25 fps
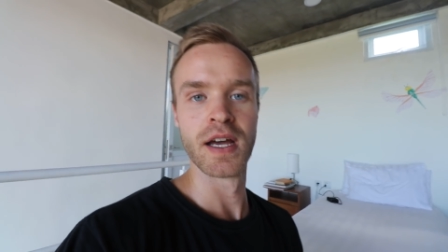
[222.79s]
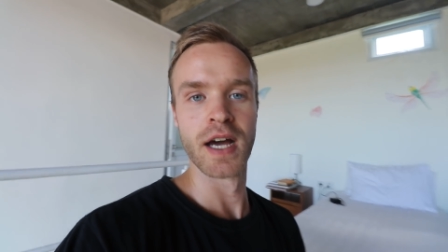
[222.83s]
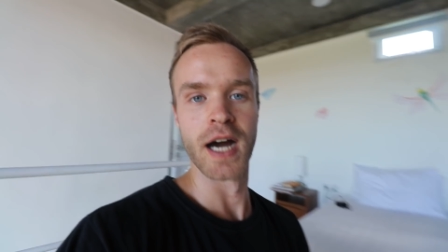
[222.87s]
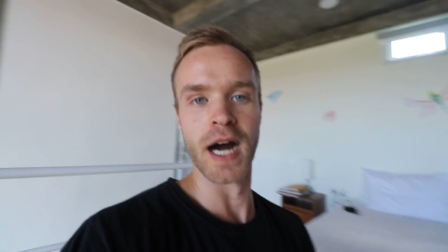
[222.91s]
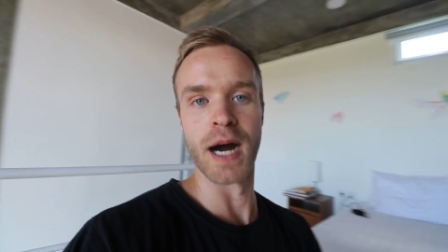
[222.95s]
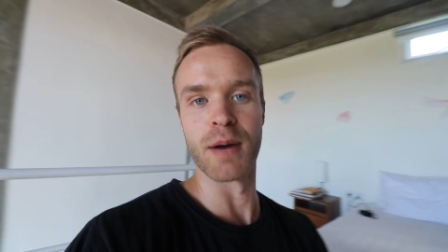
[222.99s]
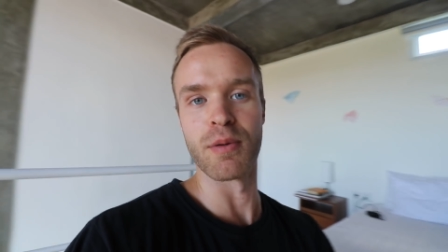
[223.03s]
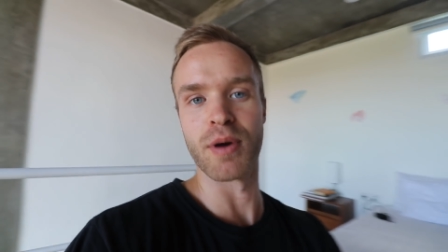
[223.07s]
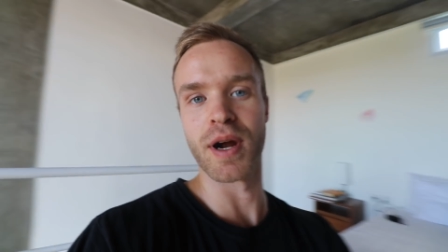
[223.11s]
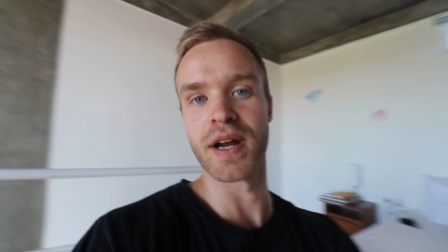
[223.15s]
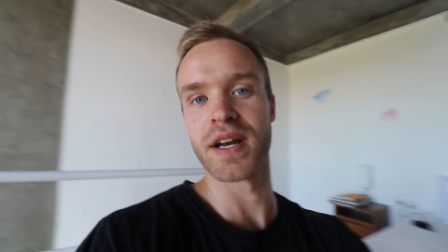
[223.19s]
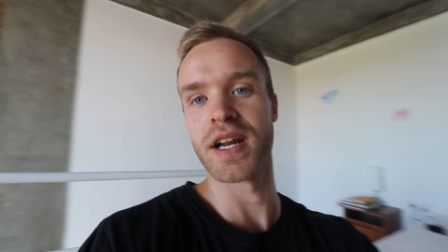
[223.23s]

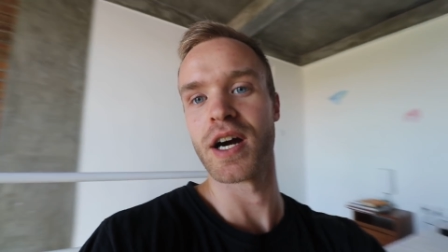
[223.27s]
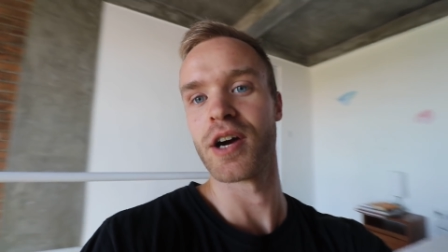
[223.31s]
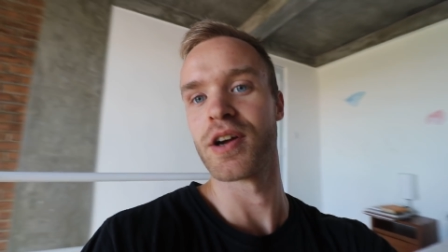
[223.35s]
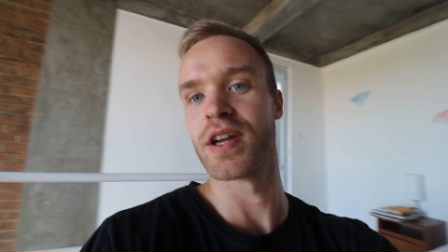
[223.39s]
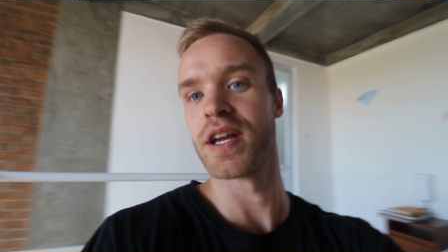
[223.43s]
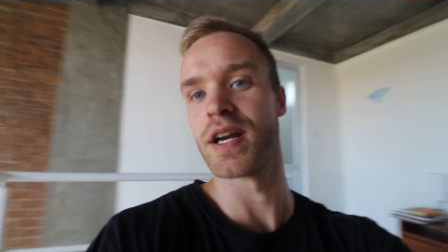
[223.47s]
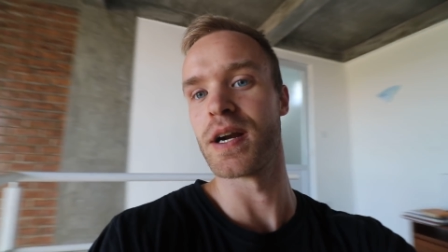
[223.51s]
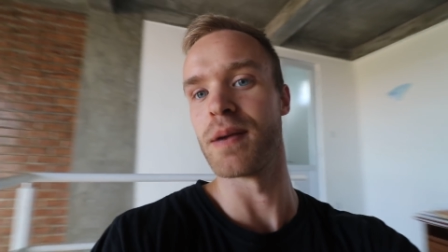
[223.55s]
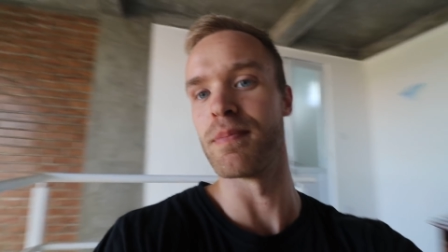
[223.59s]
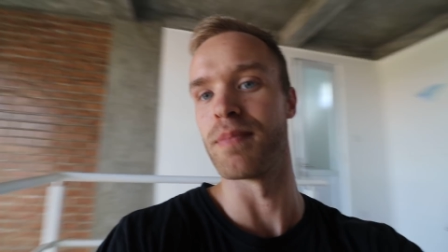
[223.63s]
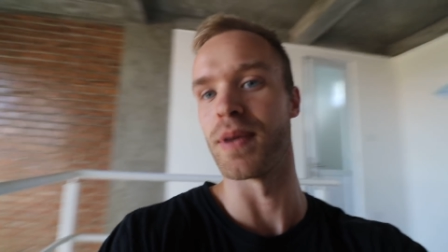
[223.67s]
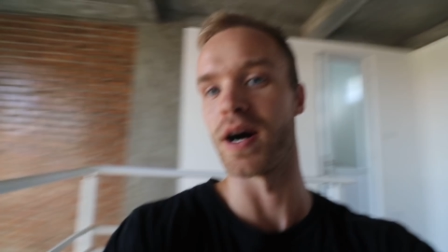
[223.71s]
I'm right now
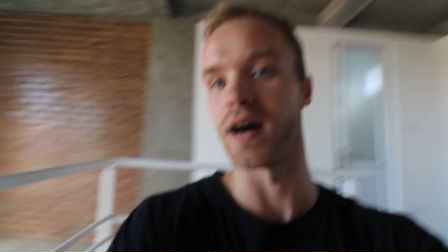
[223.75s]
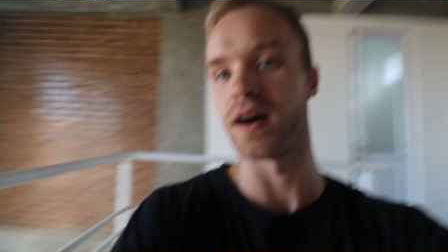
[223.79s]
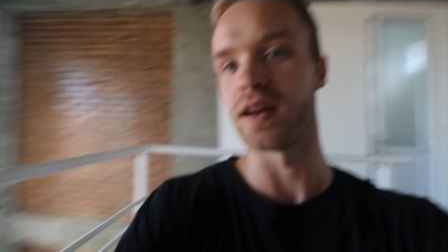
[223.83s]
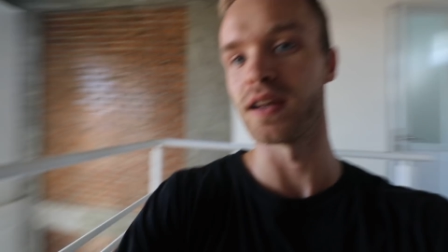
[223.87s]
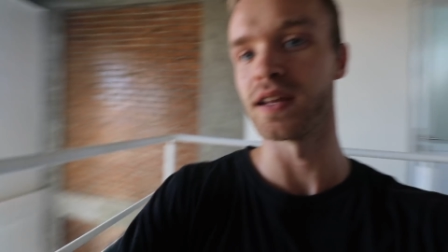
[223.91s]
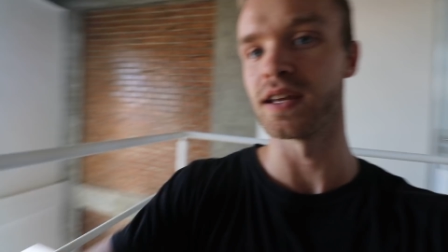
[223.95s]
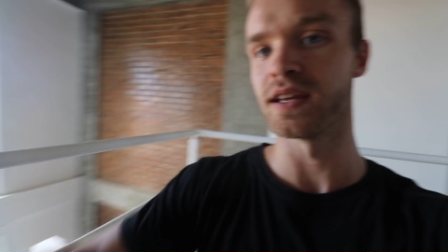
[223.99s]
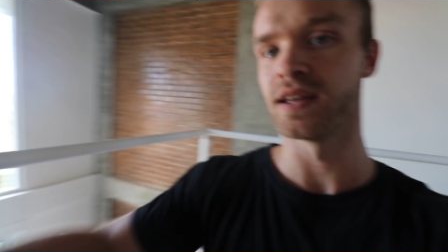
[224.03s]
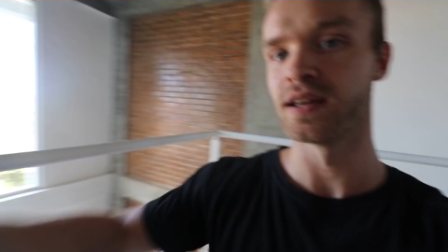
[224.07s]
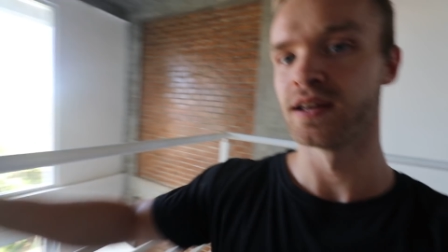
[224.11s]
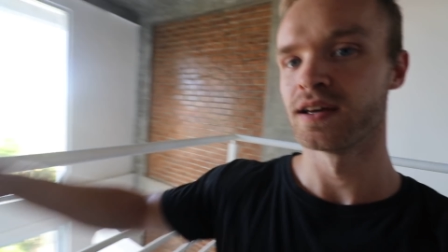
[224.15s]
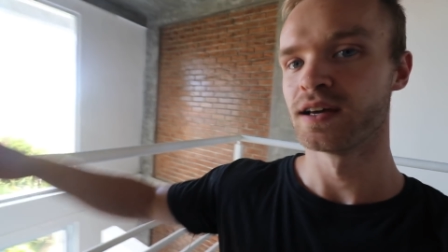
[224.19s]
here in
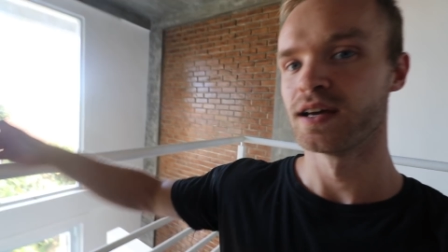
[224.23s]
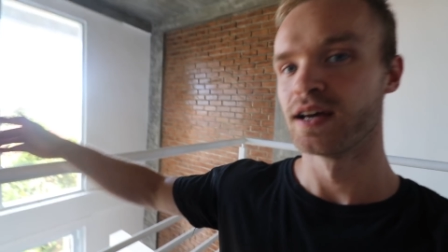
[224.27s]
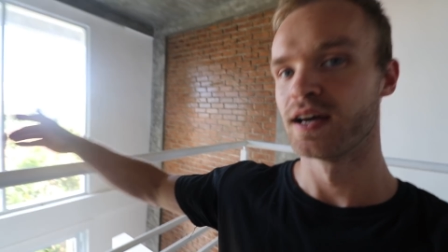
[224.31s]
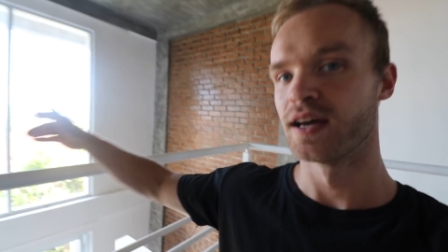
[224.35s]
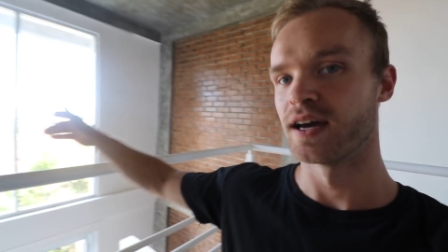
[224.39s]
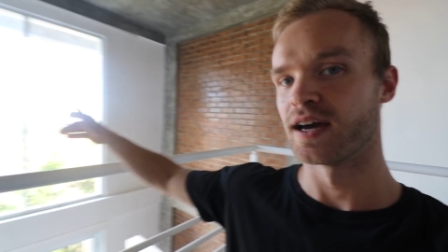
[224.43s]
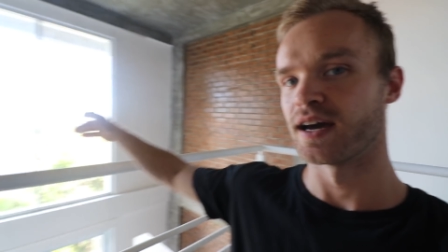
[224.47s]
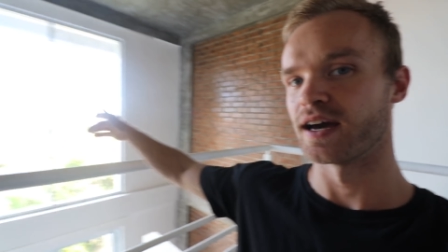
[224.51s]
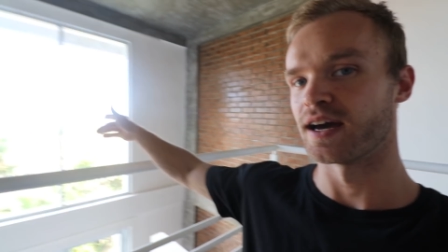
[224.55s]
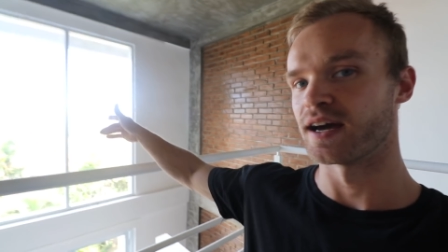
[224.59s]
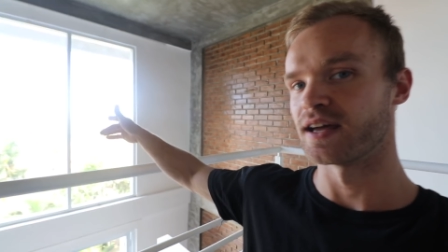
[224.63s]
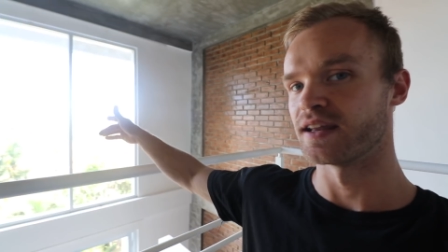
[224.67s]
Bali,
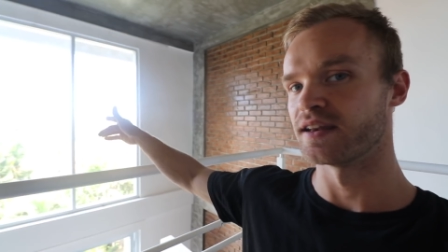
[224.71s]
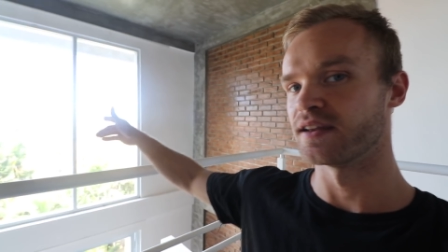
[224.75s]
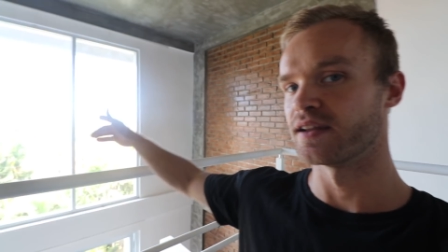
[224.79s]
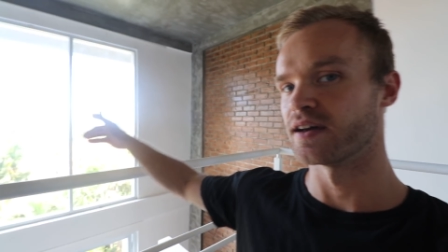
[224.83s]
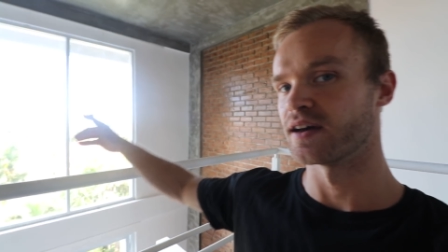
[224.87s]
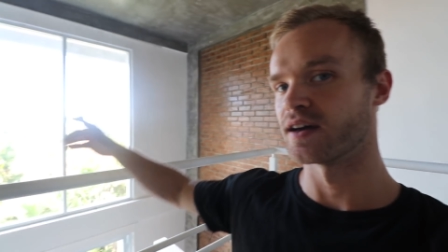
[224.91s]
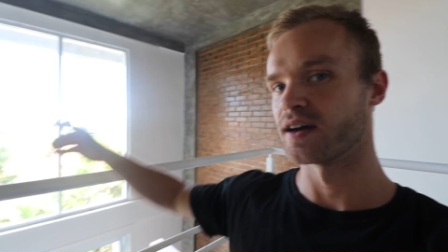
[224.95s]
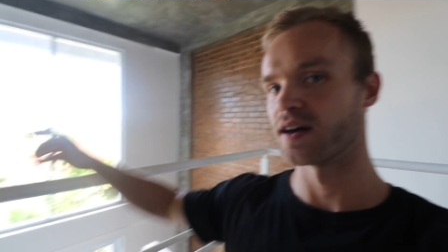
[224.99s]
and